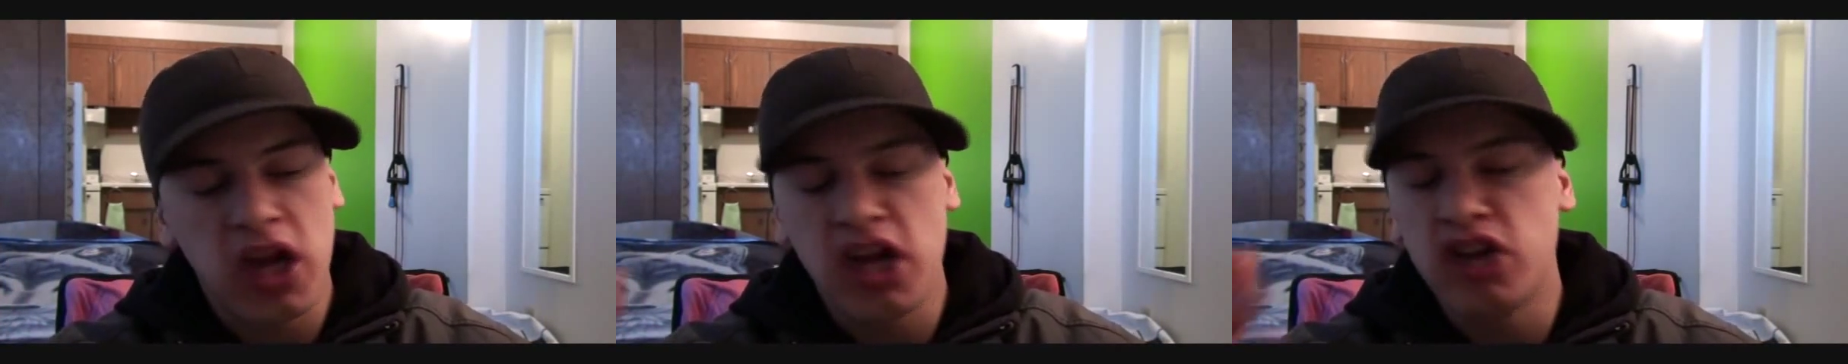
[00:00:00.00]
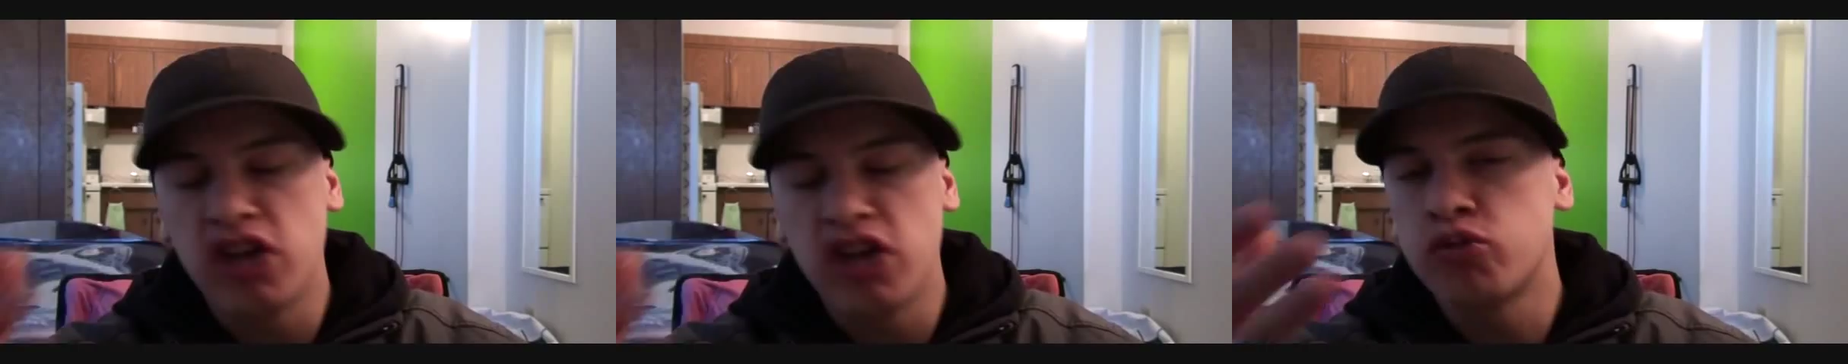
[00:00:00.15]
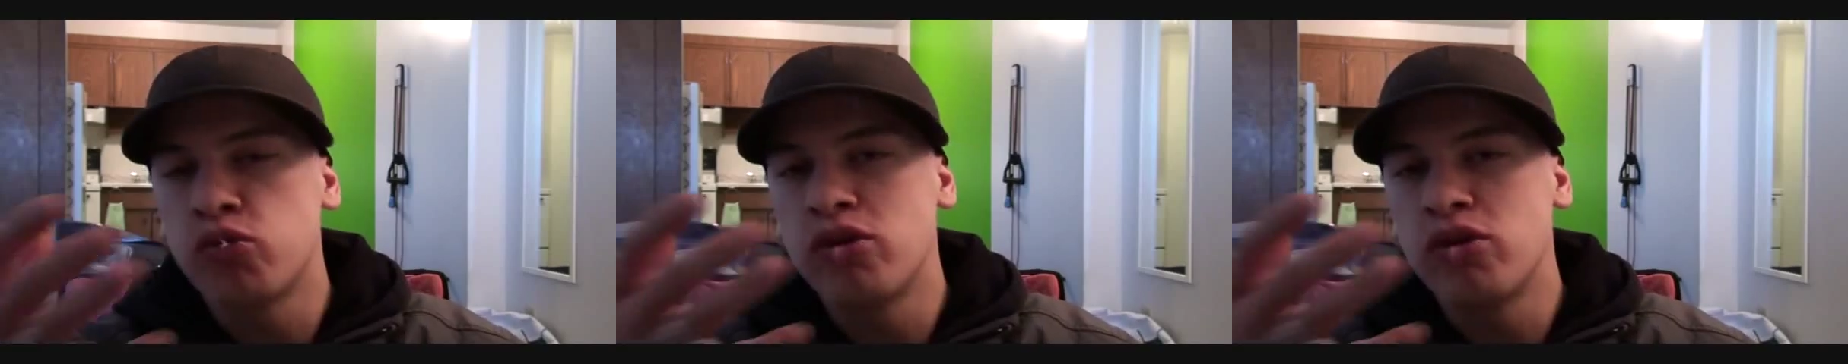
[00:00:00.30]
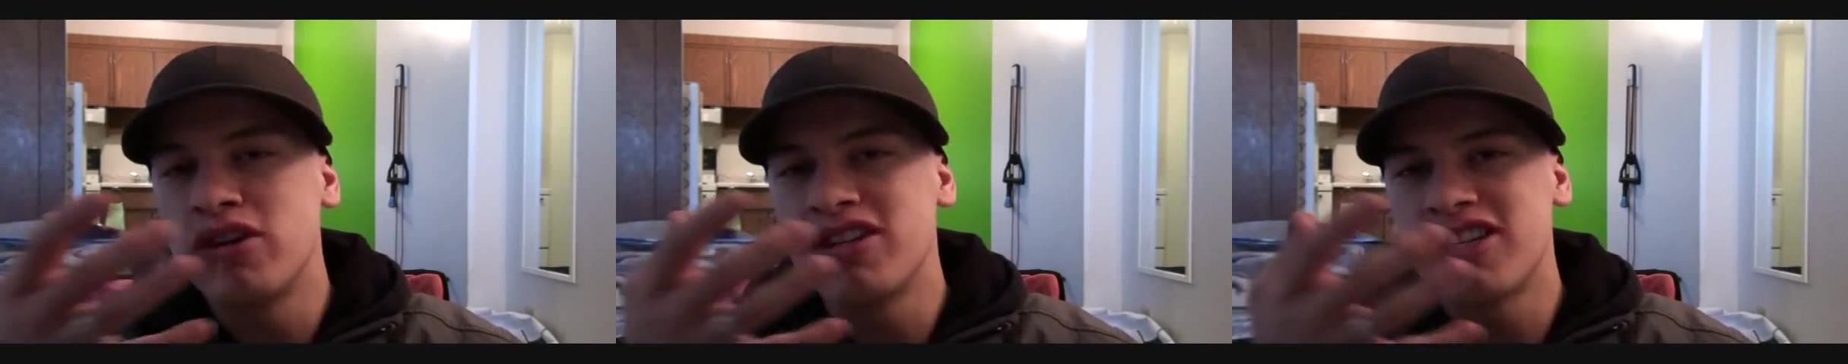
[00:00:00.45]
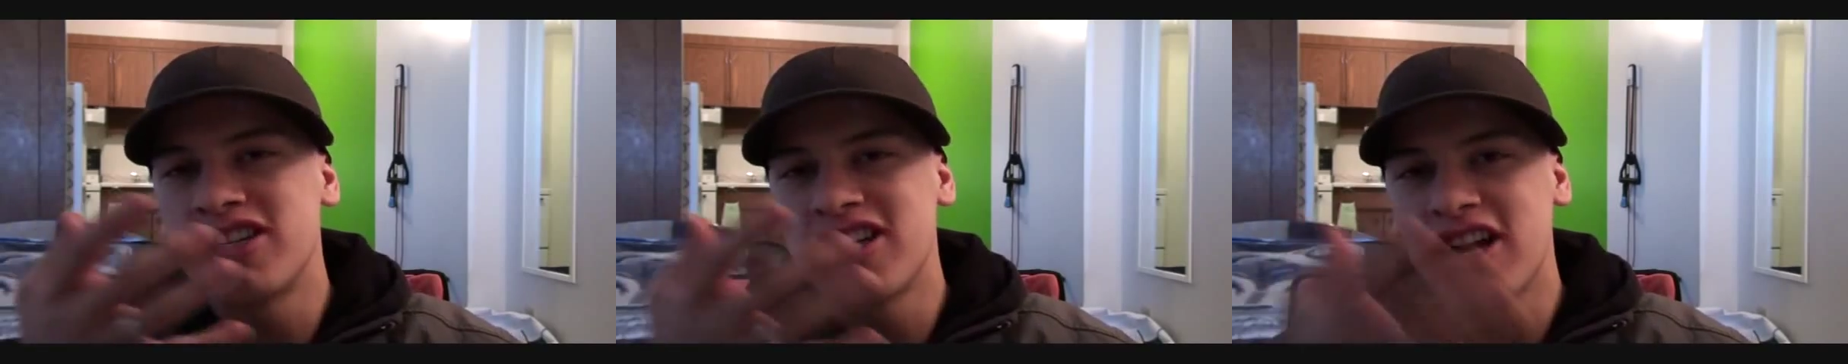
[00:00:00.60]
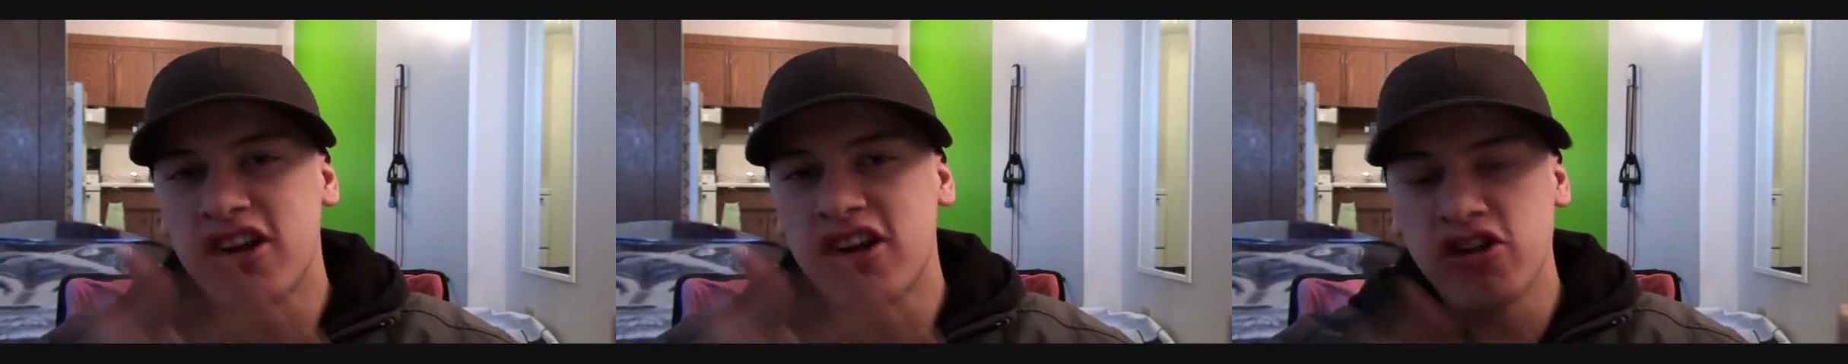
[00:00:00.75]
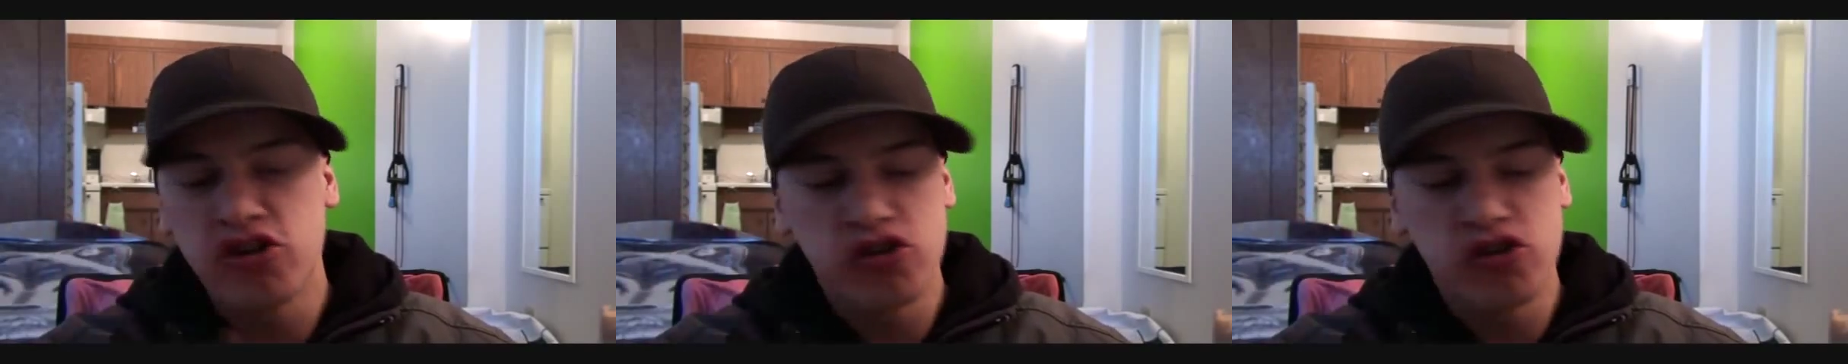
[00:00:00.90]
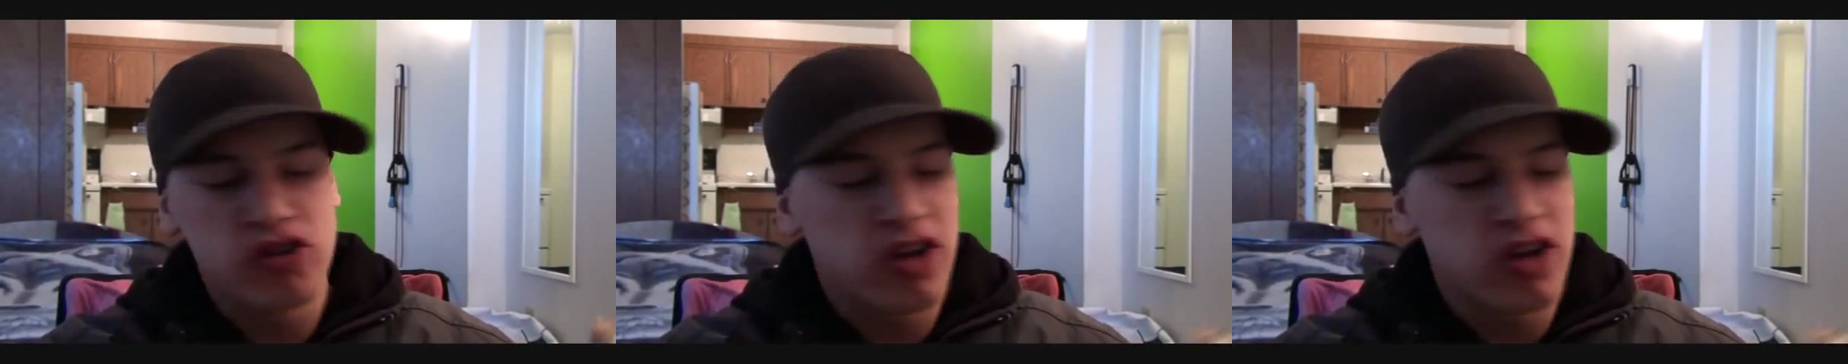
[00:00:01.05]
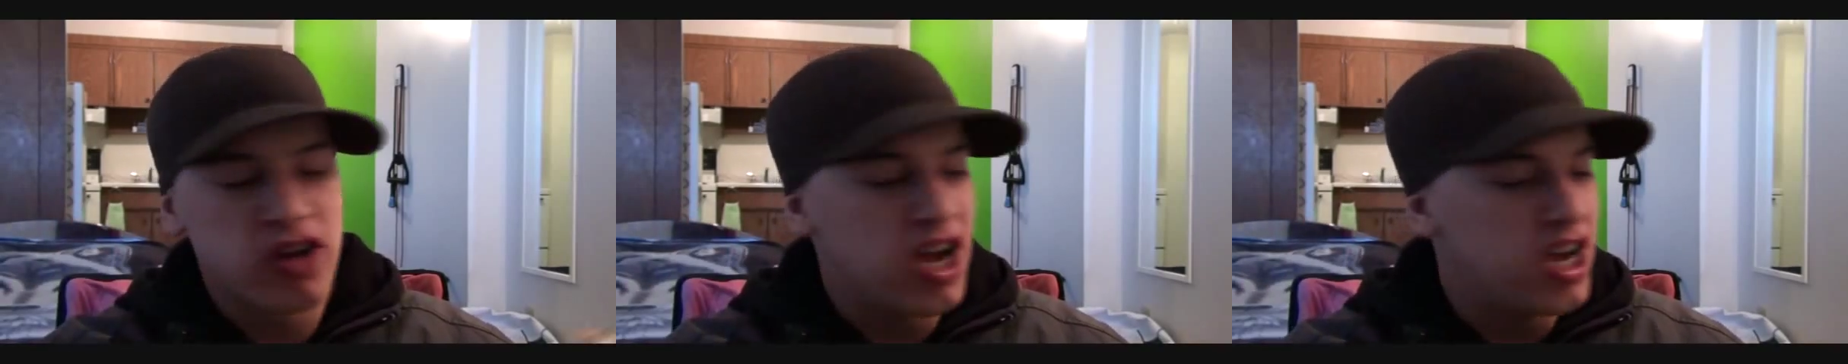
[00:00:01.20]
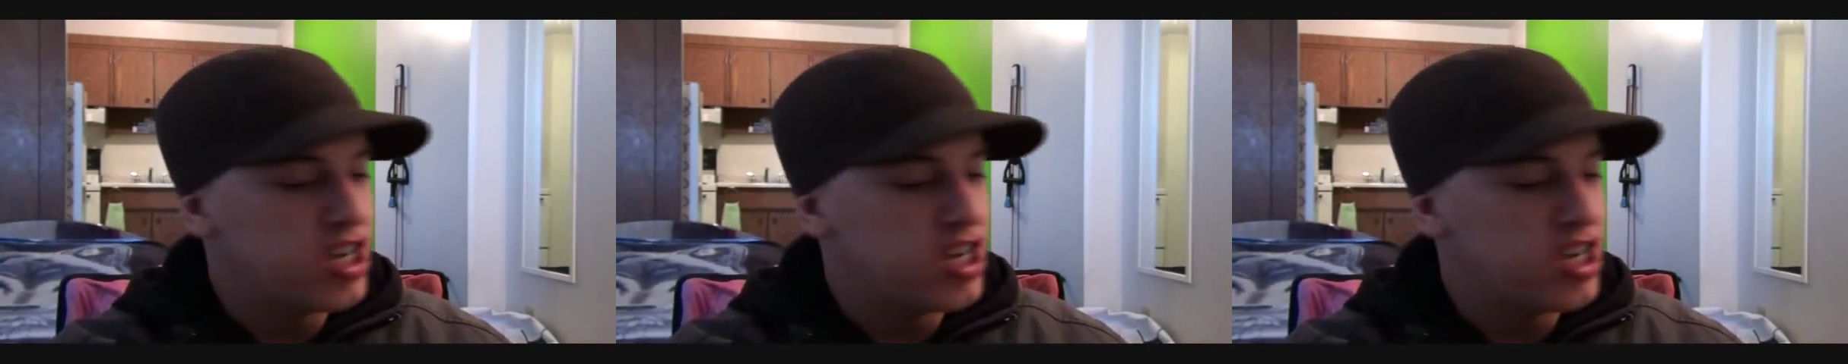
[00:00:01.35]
I just want to tell you